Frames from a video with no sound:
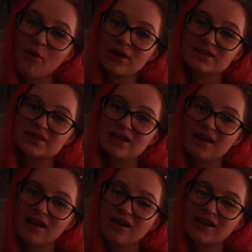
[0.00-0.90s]
once
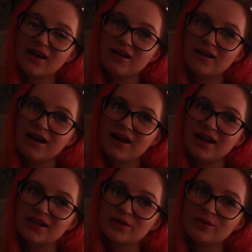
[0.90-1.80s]
again
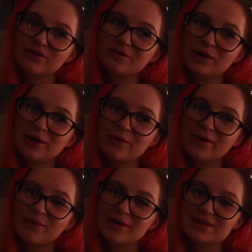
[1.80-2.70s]
and was woken
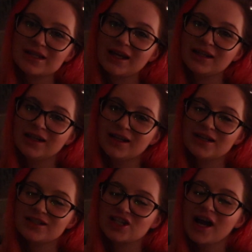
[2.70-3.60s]
with Mum saying,
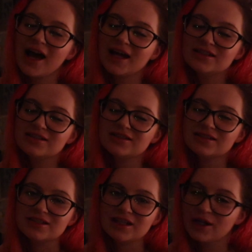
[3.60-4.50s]
"Shan,
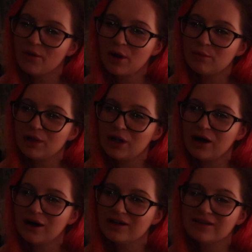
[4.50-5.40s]
dinner won't be
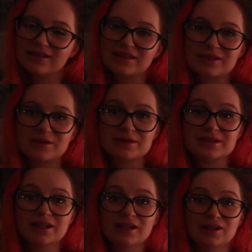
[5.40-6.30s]
long." So I was
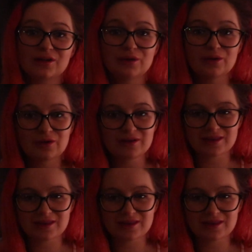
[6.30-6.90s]
like, oh,